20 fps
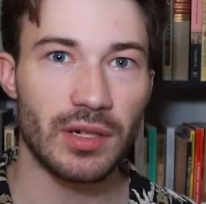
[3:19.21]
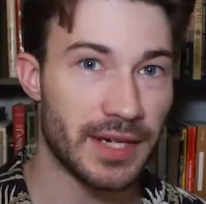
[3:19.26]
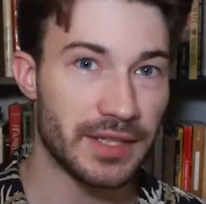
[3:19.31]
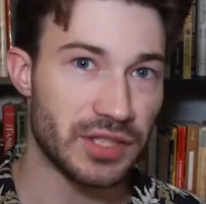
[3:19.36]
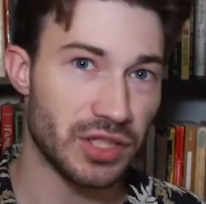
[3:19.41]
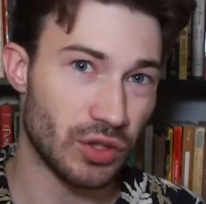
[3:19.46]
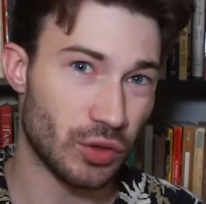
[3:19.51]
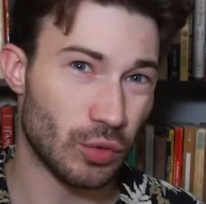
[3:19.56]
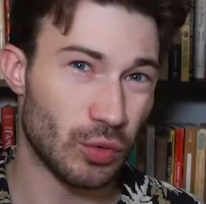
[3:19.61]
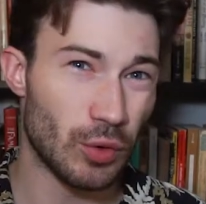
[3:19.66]

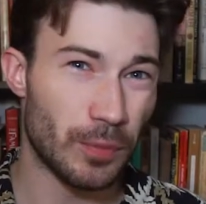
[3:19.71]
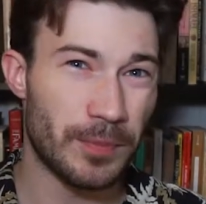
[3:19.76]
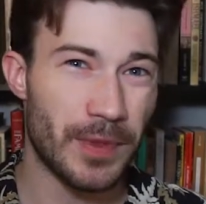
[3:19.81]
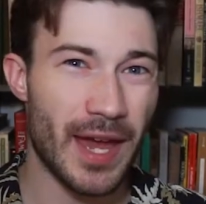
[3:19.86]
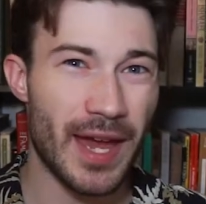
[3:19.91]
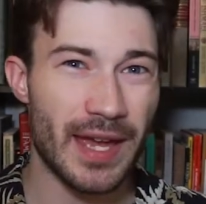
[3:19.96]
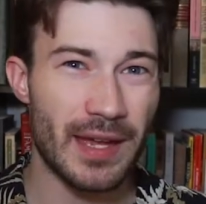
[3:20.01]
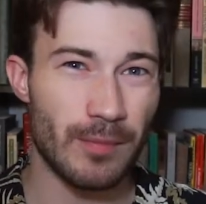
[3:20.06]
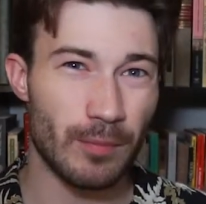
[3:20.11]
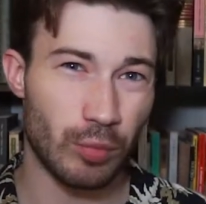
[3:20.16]
as a group
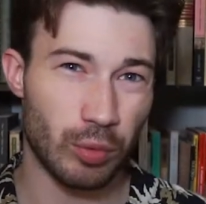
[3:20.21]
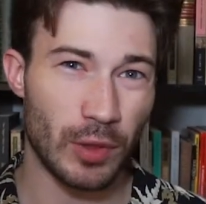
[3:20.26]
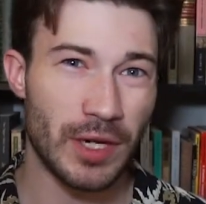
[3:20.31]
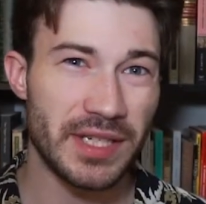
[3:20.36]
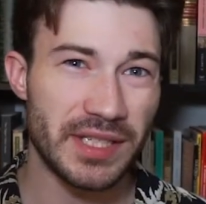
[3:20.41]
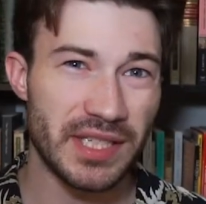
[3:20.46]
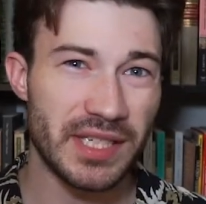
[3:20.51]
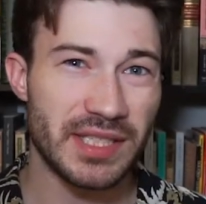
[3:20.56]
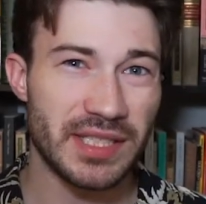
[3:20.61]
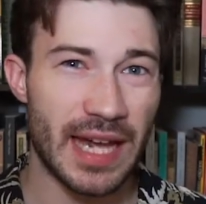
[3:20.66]
that
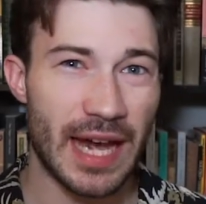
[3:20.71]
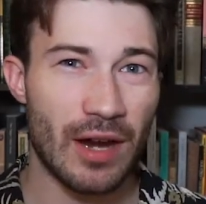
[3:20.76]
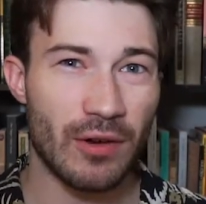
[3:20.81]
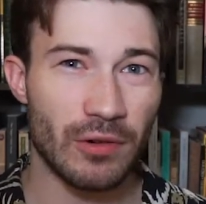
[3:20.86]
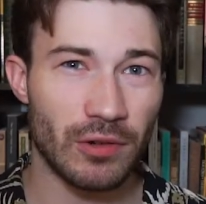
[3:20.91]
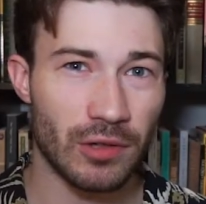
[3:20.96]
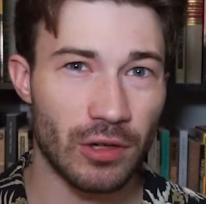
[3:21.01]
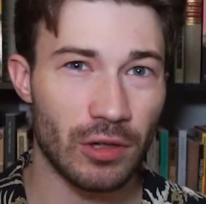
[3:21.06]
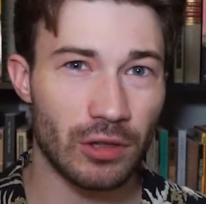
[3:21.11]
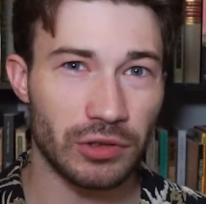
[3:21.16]
embraces
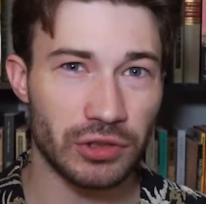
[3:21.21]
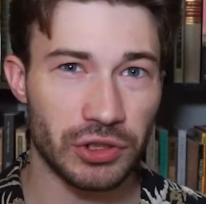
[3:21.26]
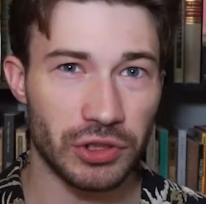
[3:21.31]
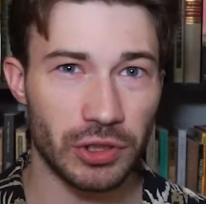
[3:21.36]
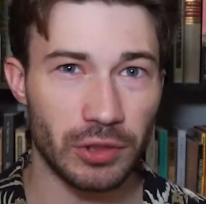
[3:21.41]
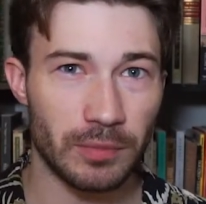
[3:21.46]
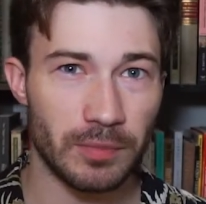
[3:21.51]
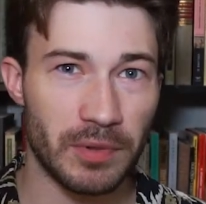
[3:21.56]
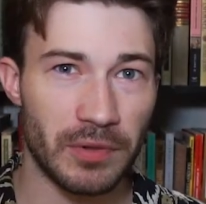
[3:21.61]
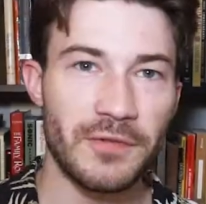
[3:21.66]

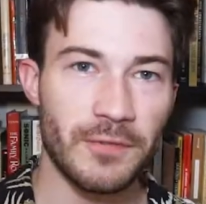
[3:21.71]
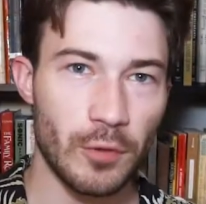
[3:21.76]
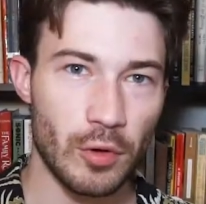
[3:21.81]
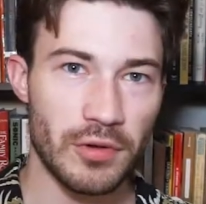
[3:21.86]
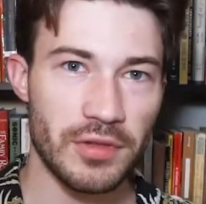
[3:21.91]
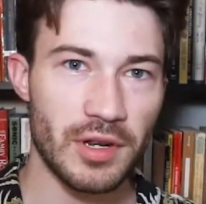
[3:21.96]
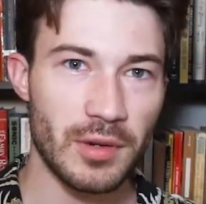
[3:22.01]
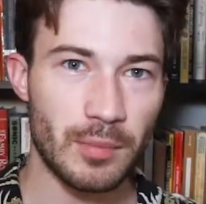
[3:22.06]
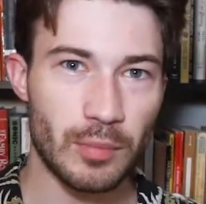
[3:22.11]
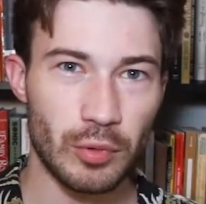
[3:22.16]
counterculture
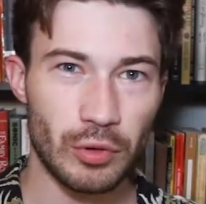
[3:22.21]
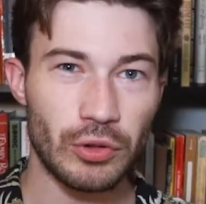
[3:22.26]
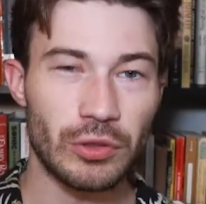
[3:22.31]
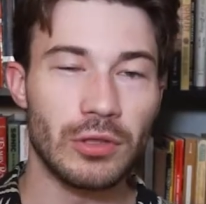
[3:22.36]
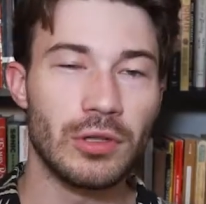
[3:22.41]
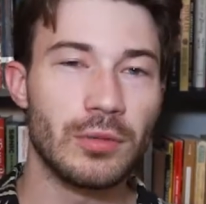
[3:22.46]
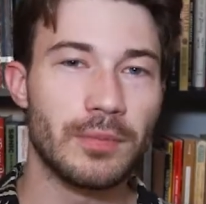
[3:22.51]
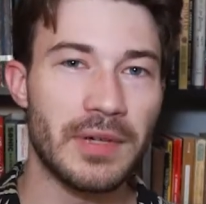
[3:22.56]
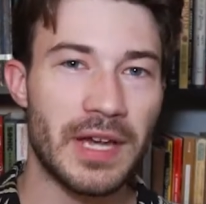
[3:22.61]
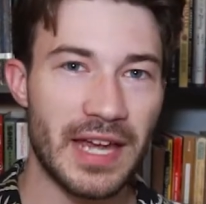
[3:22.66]
before their
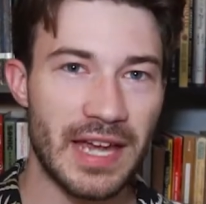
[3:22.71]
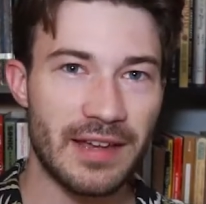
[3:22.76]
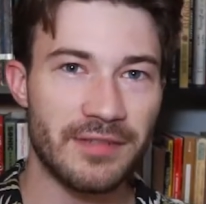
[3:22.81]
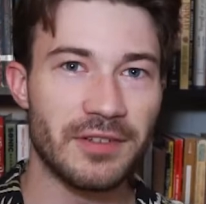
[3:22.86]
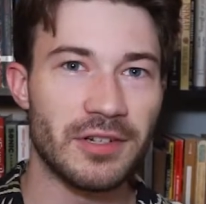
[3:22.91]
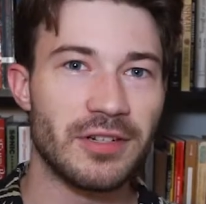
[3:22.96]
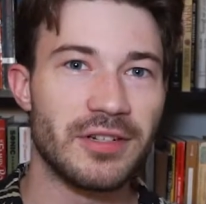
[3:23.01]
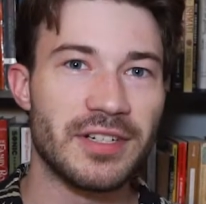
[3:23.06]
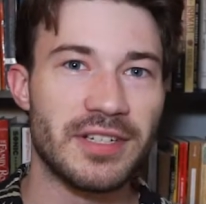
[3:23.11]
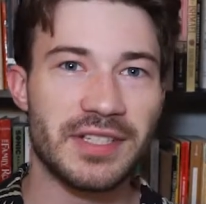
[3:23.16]
brutal
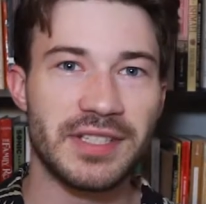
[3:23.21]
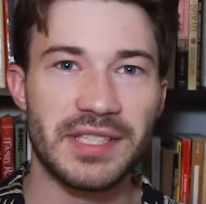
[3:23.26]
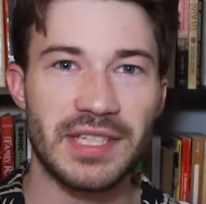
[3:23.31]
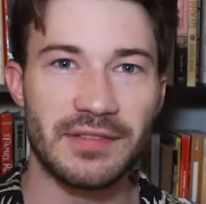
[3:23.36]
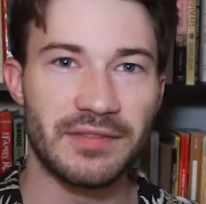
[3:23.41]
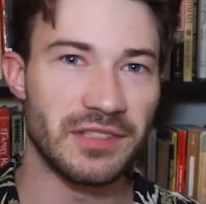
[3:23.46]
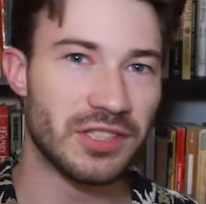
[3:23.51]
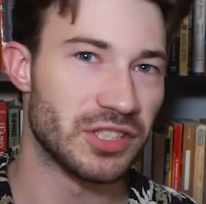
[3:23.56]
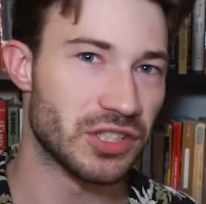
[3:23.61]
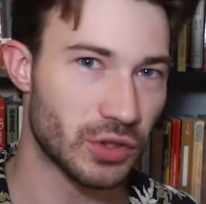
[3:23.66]
behavior is
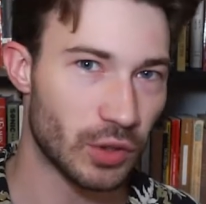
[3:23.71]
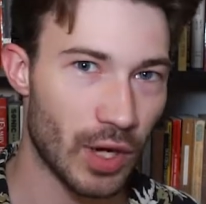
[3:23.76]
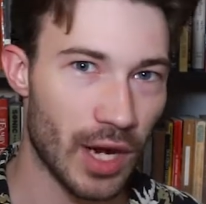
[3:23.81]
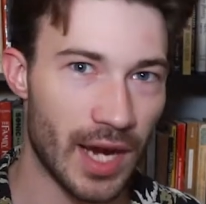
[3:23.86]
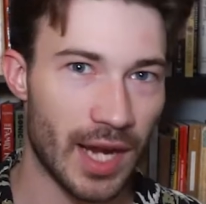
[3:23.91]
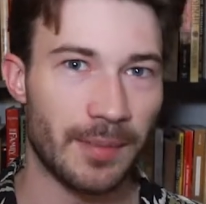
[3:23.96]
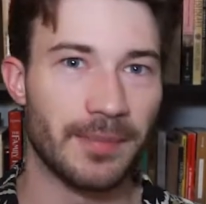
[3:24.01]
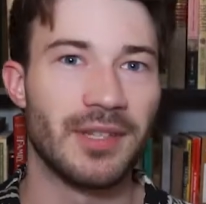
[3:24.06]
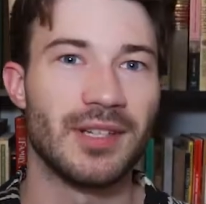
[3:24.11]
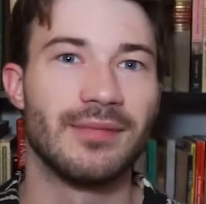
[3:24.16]
even
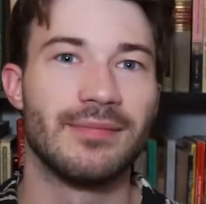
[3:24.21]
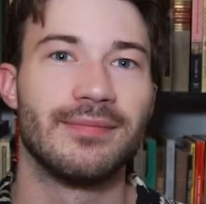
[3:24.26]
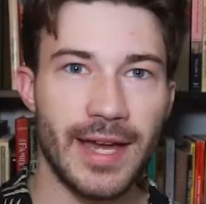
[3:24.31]
described.